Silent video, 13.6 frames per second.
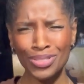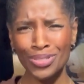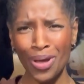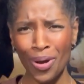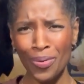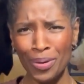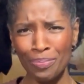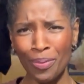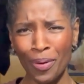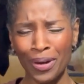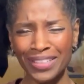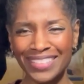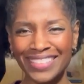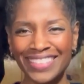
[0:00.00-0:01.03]
so
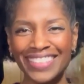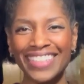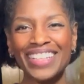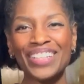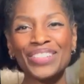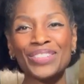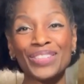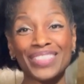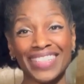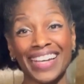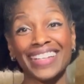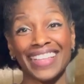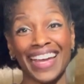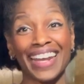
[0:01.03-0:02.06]
important so
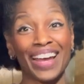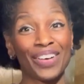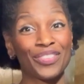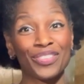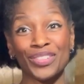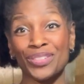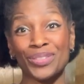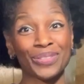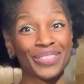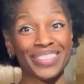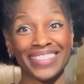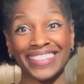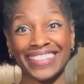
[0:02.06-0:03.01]
check that out for sure